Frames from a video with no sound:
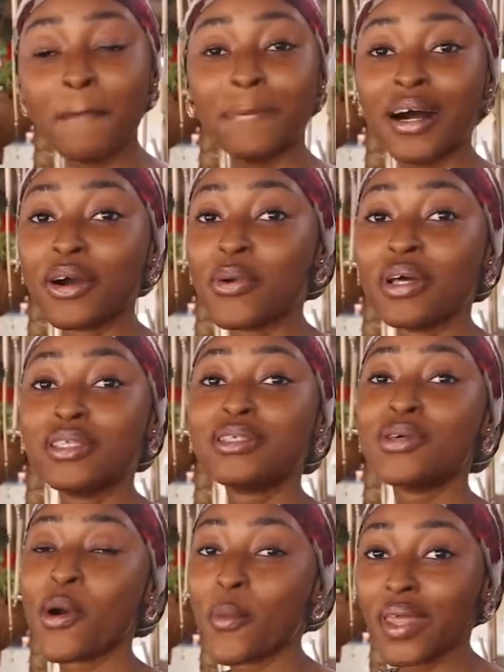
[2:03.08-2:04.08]
banku, and
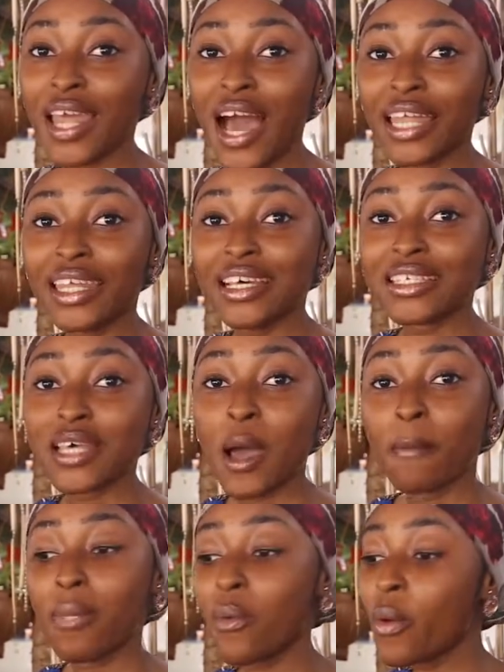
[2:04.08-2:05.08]
so many others.
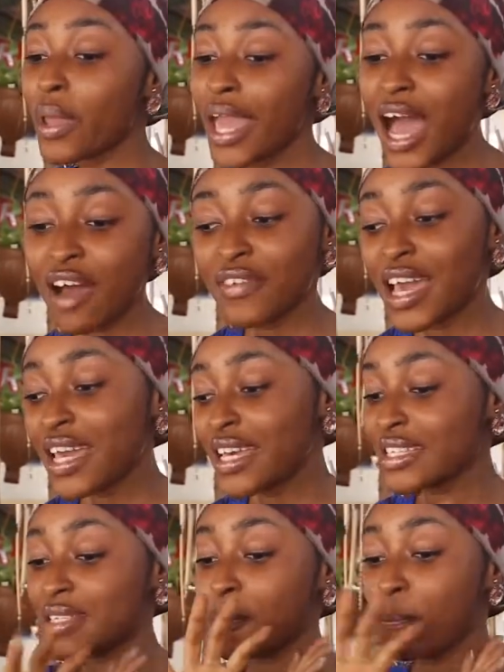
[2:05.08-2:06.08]
But what we have here
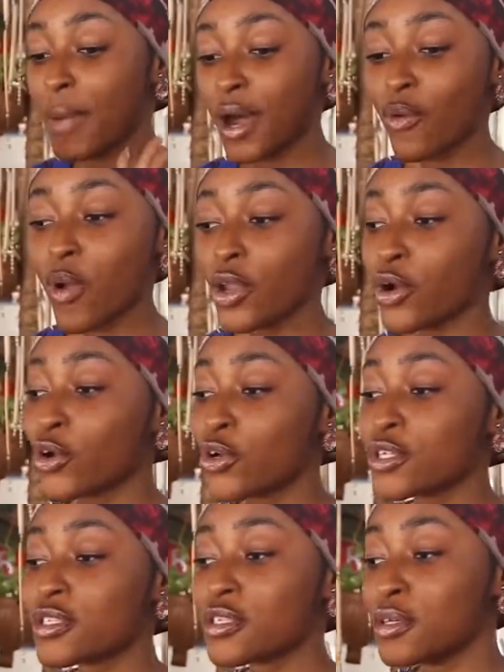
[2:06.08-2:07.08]
is banku and
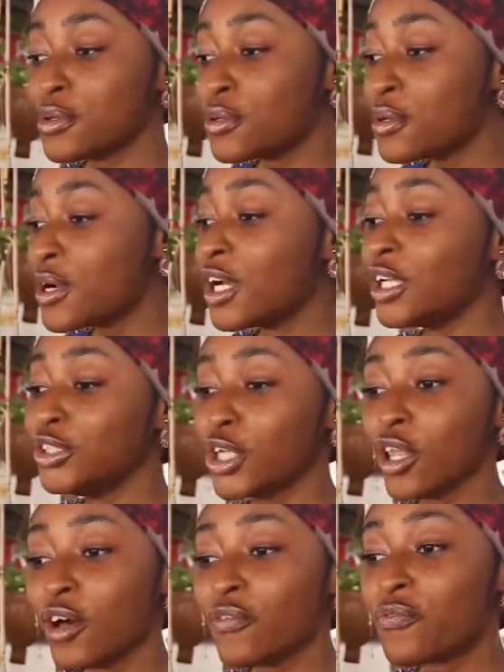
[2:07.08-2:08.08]
okra stew,
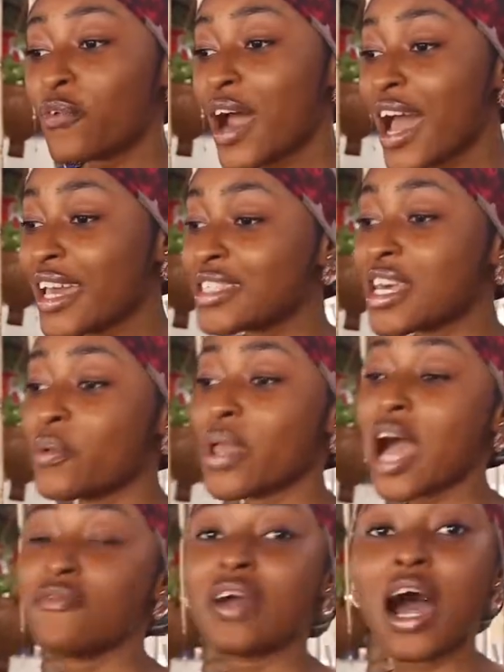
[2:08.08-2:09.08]
jollof rice, and we
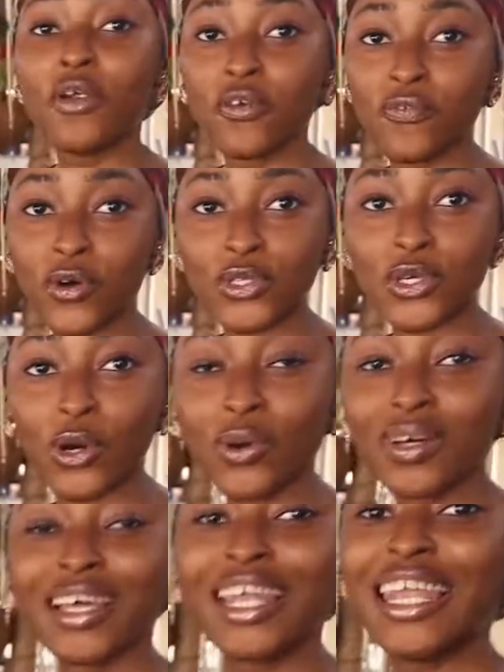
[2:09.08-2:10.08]
have gari foto.
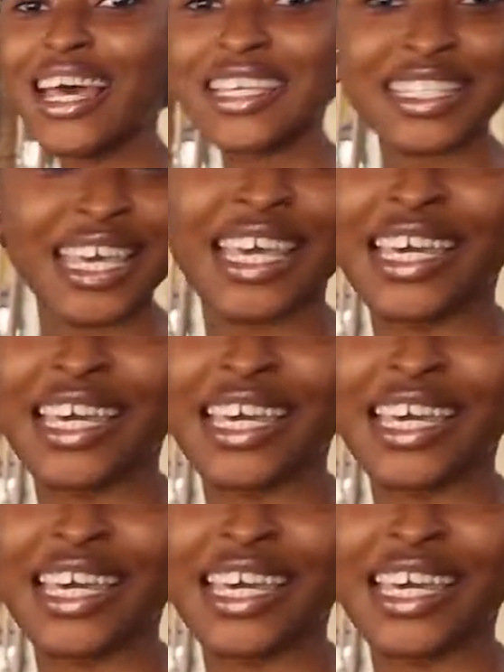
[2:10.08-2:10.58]
Let's dig